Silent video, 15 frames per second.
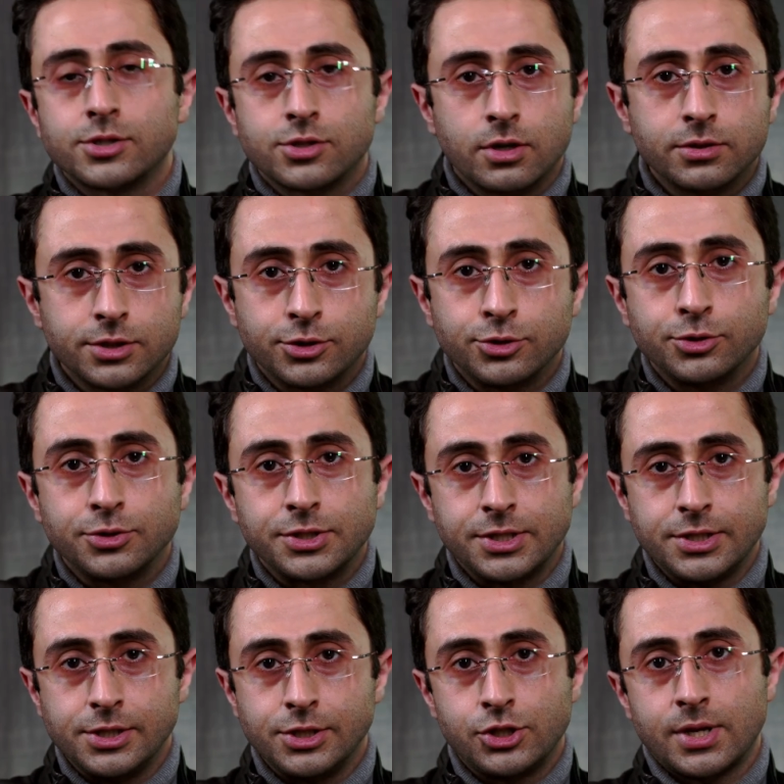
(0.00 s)
started to
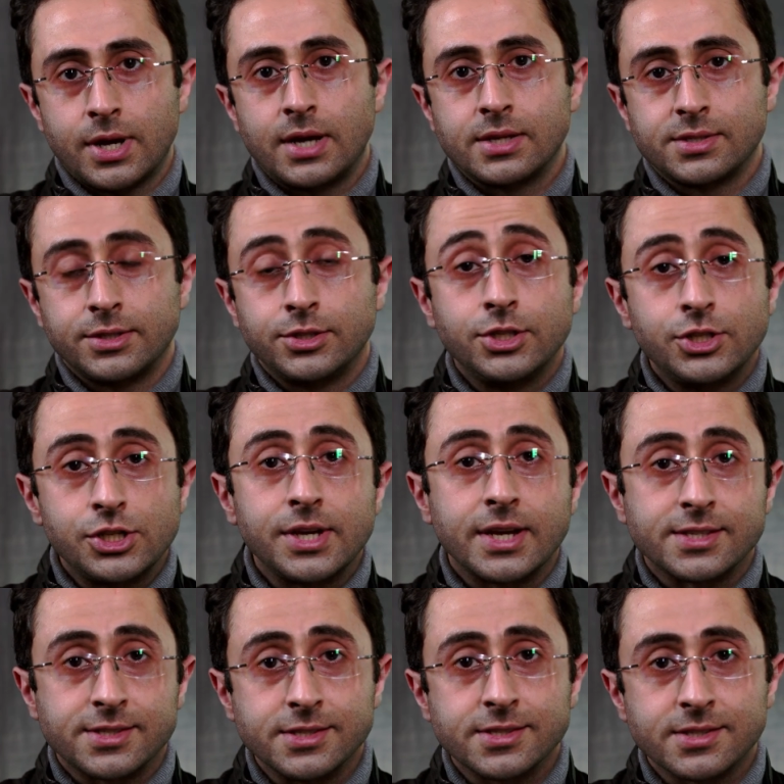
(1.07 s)
teach as a teaching
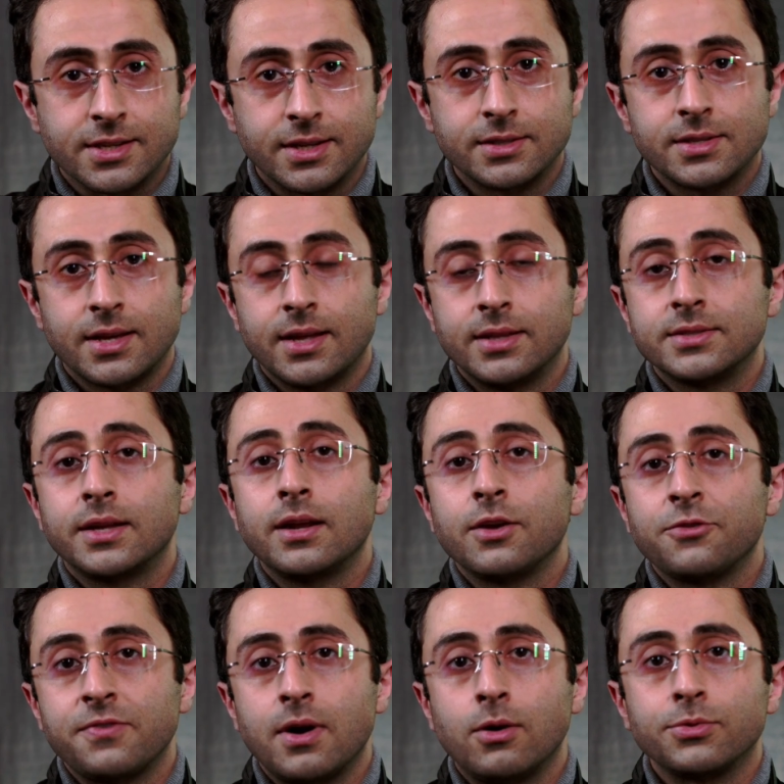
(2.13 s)
assistant, and then I
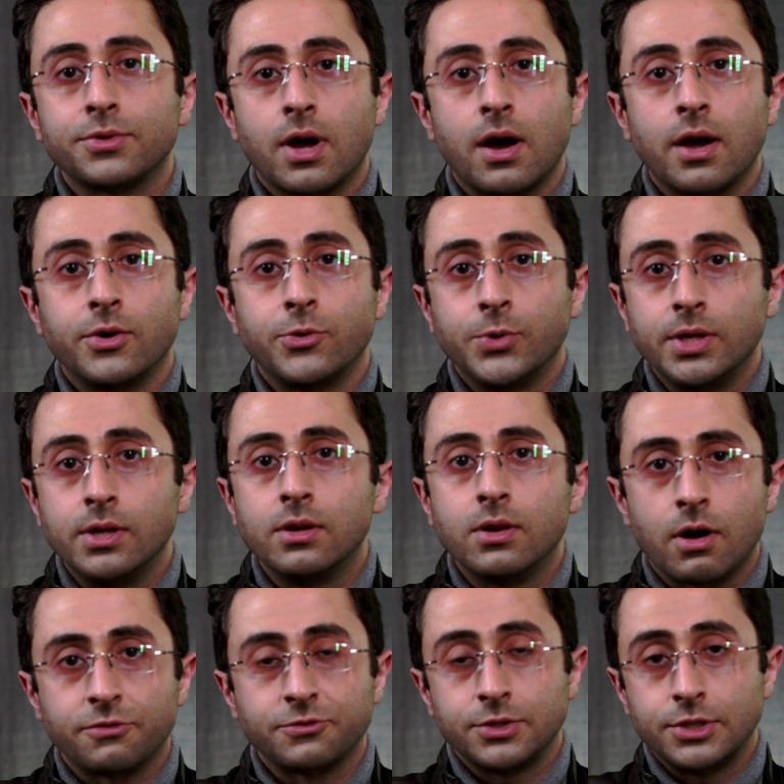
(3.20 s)
found I really
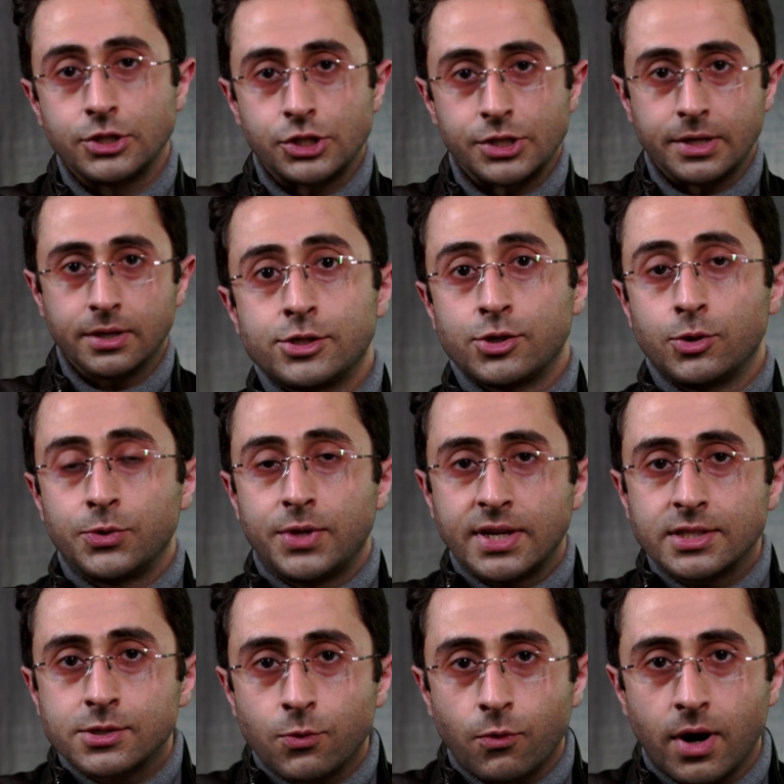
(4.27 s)
love teaching. So
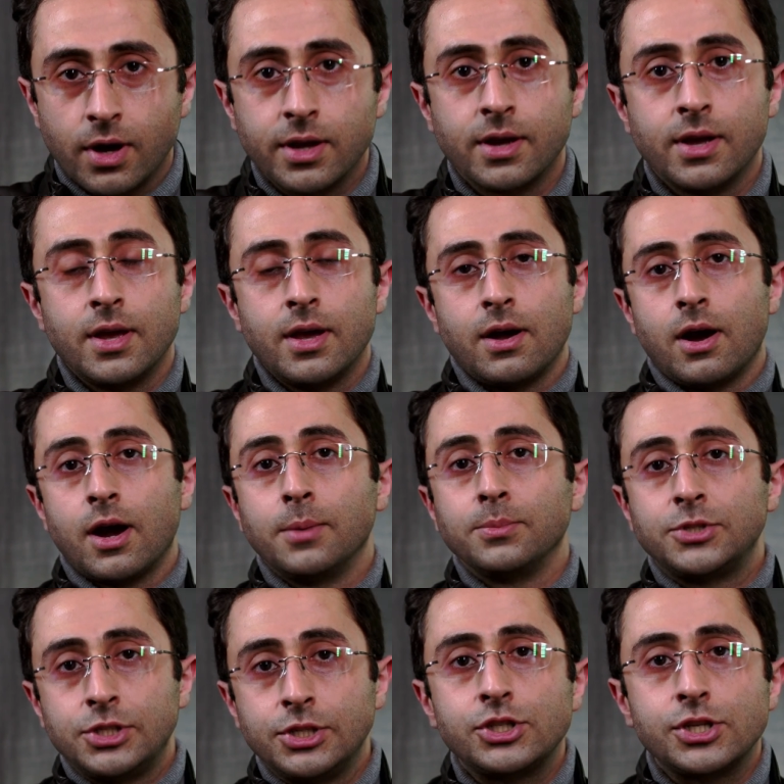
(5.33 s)
that's why I'm
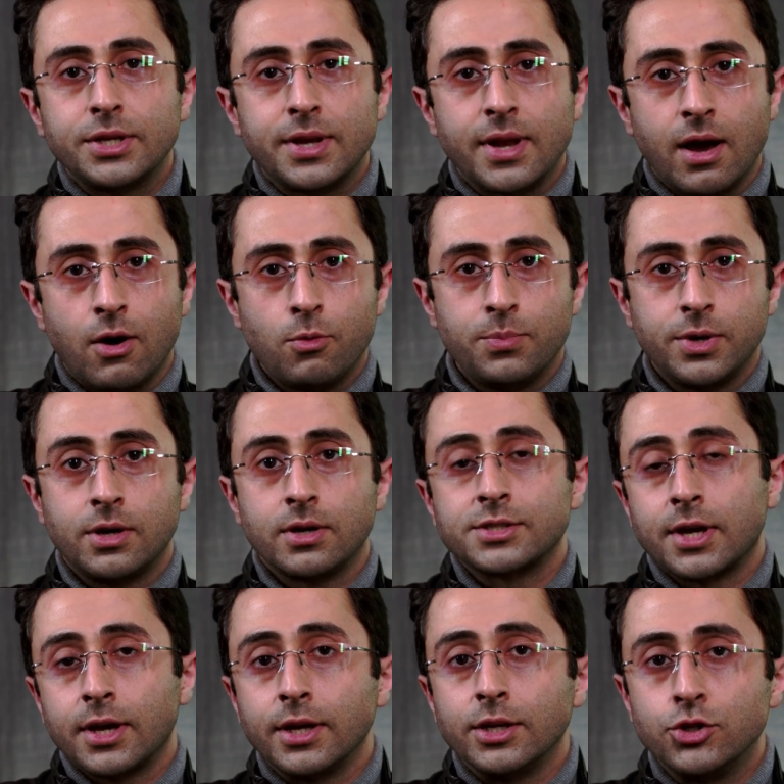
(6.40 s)
teaching now, because
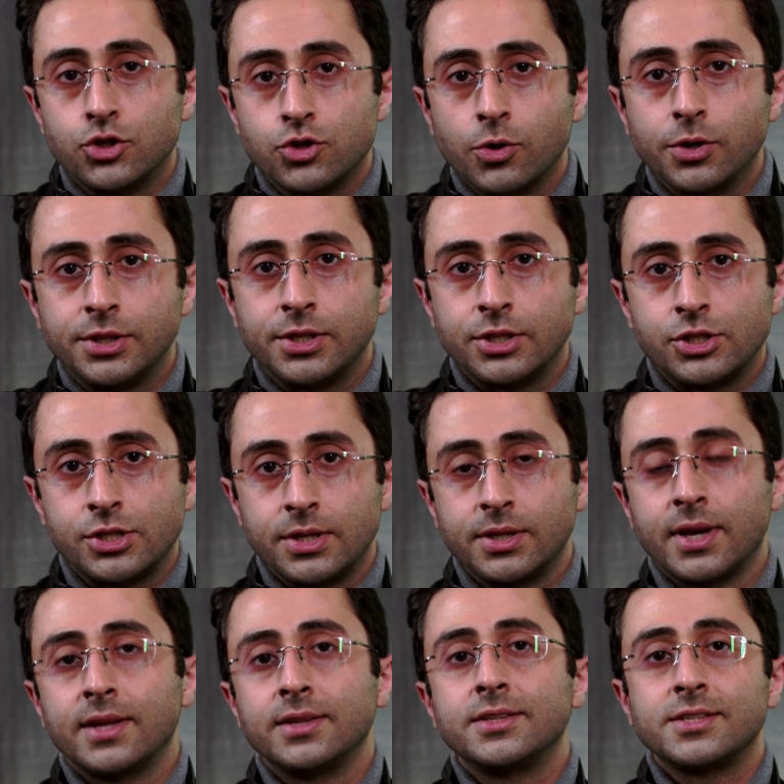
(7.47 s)
I enjoy teaching
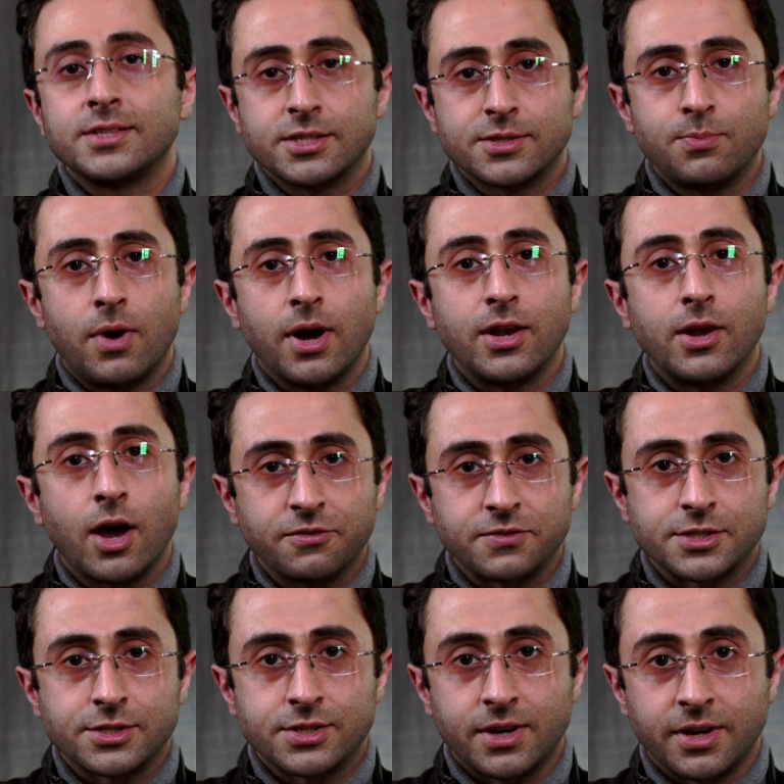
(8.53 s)
and this is my
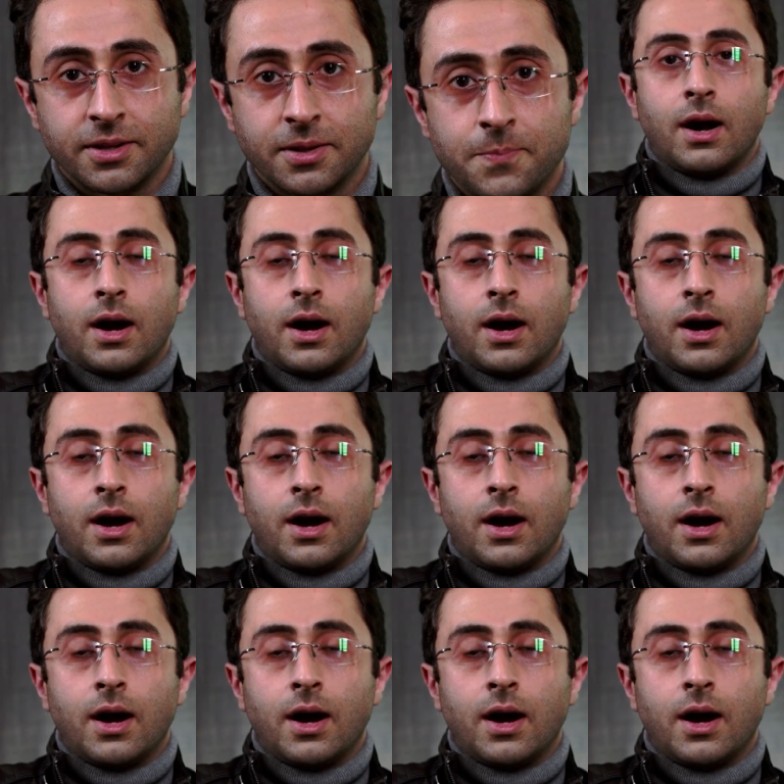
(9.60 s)
lifestyle.